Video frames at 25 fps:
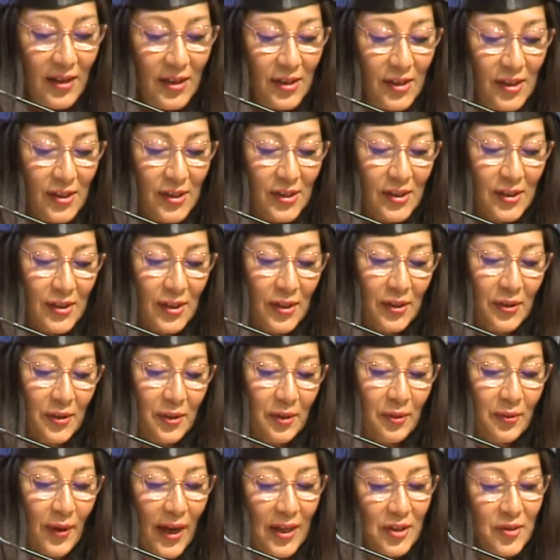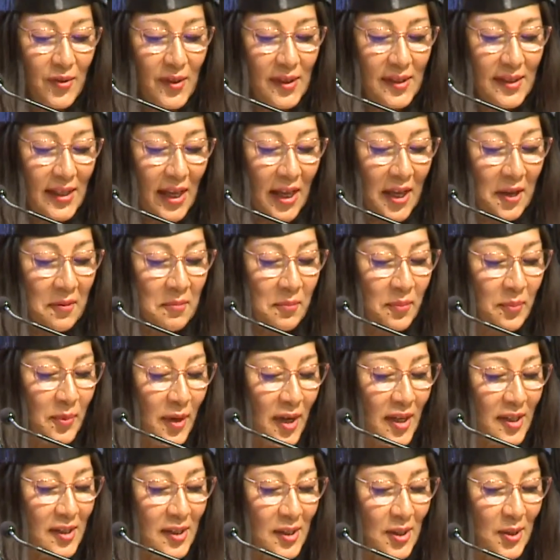So graduates, I
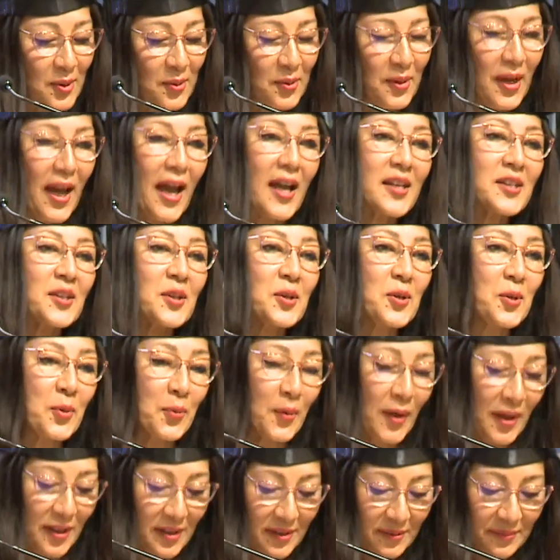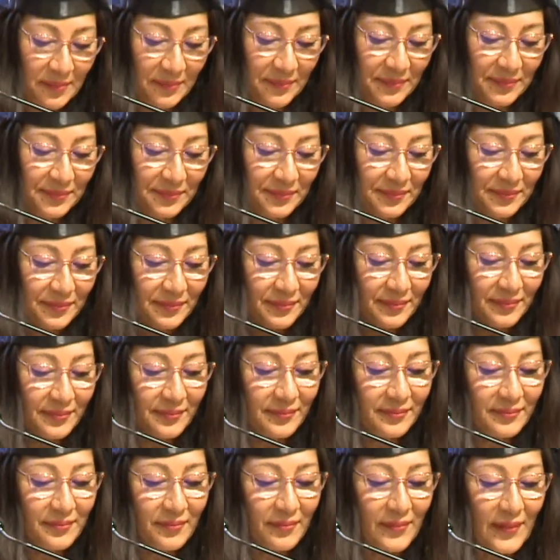embrace you as a UN,
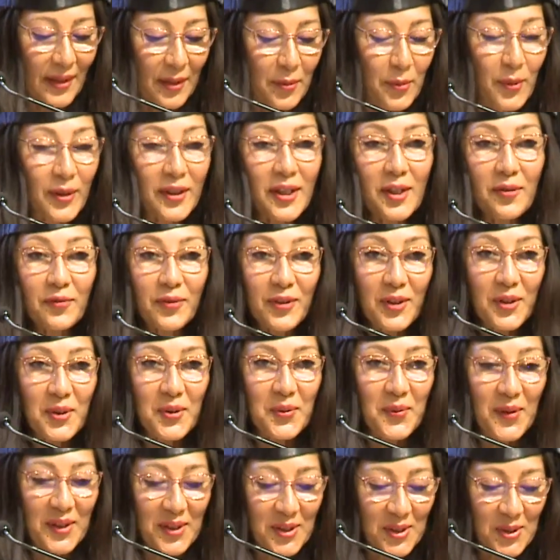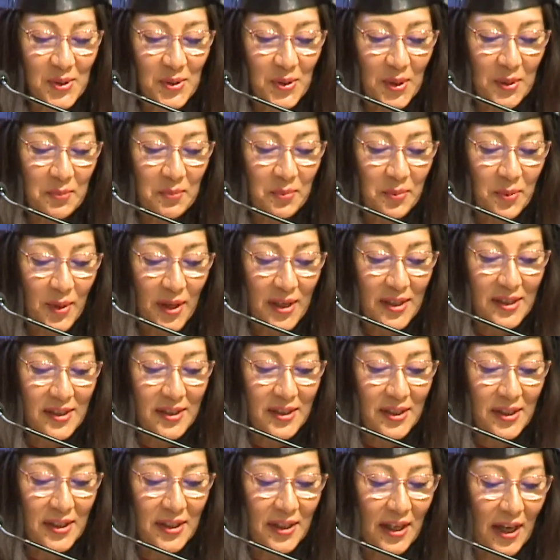working for the UN,
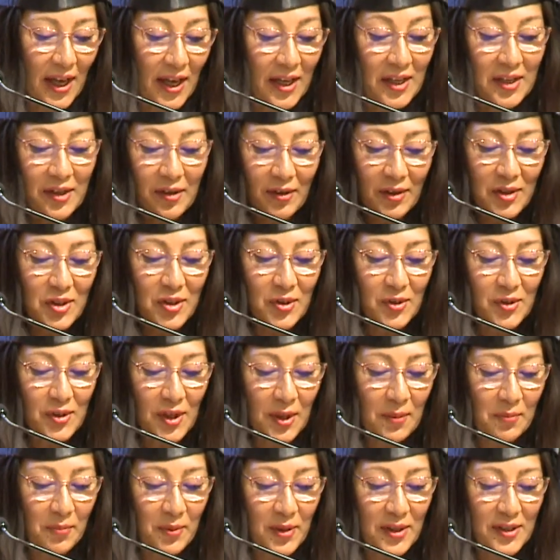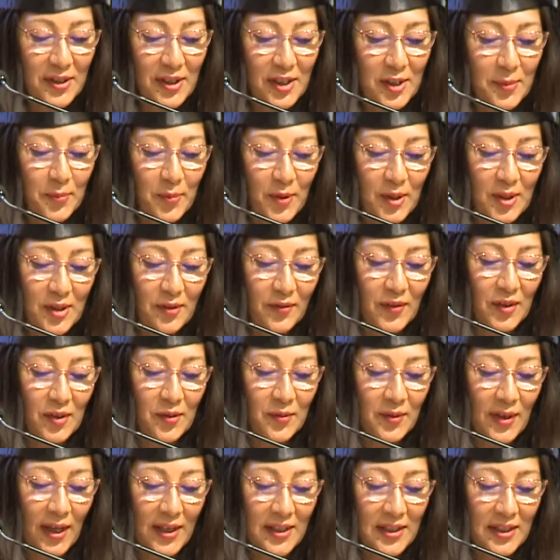I encourage you to embrace the spirit of the
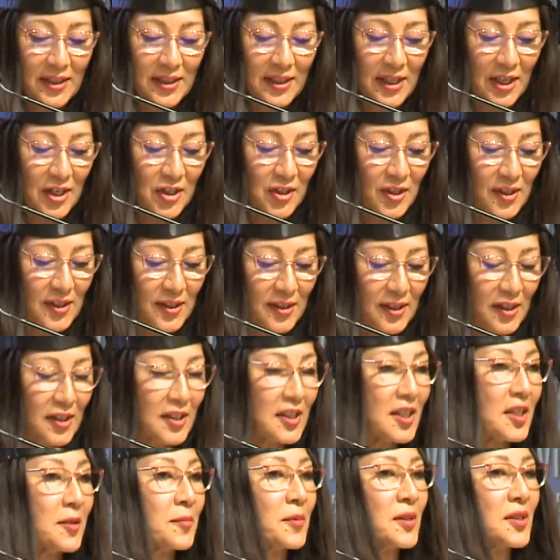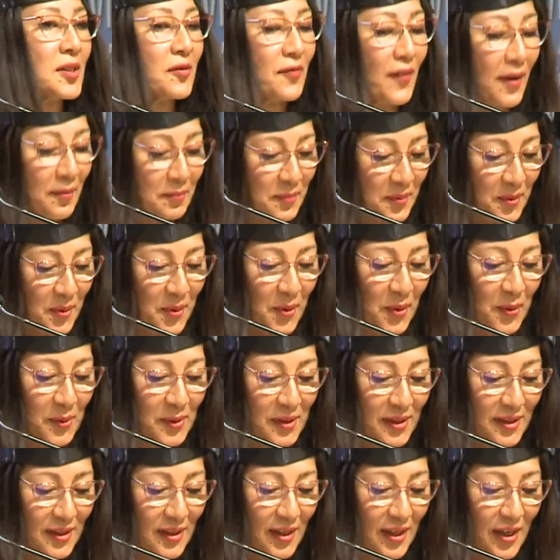United Nations Sustainable Development
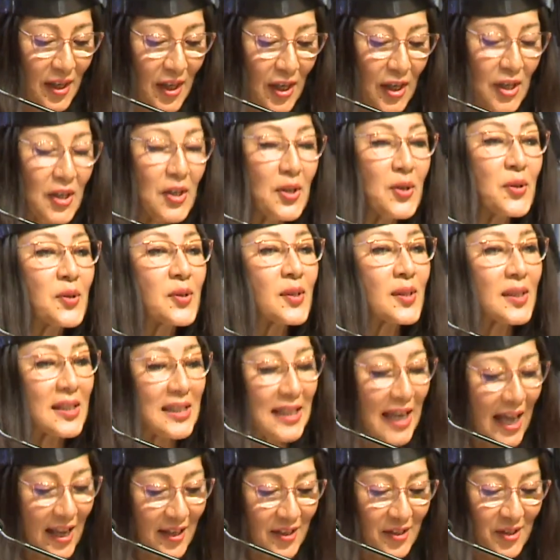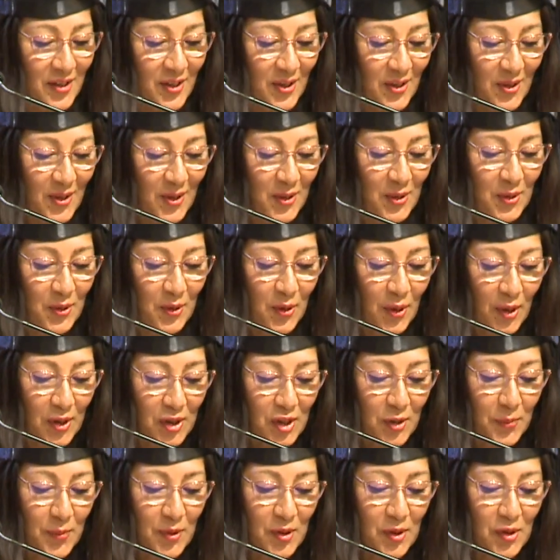Goals. Use your talents to
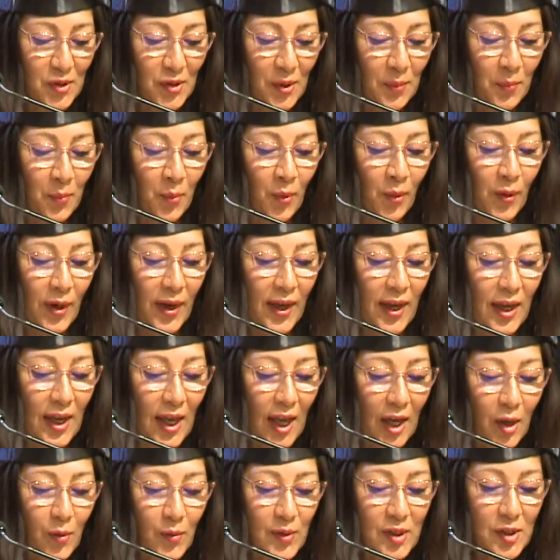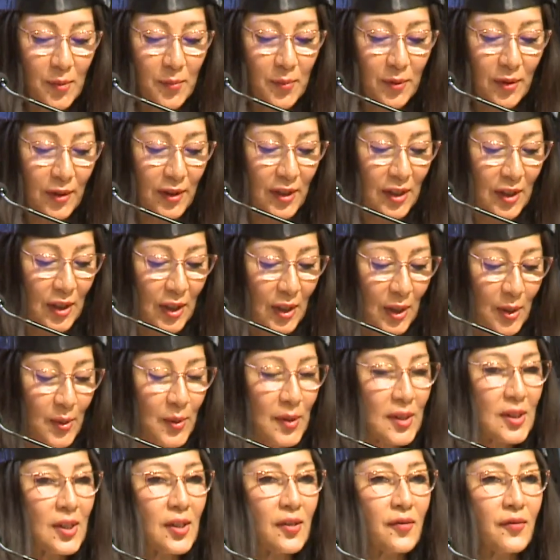contribute to a more equitable,
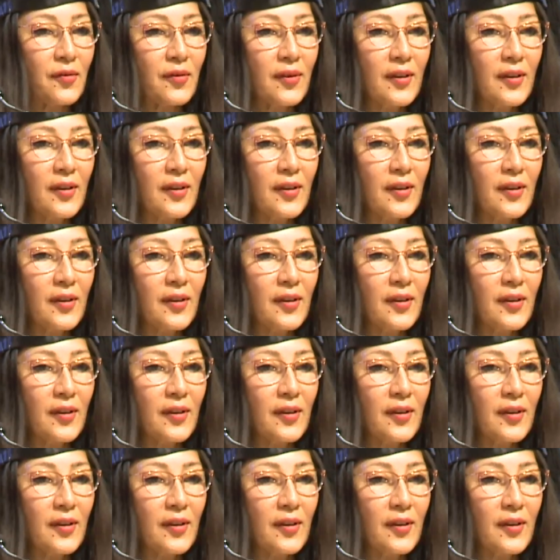inclusive,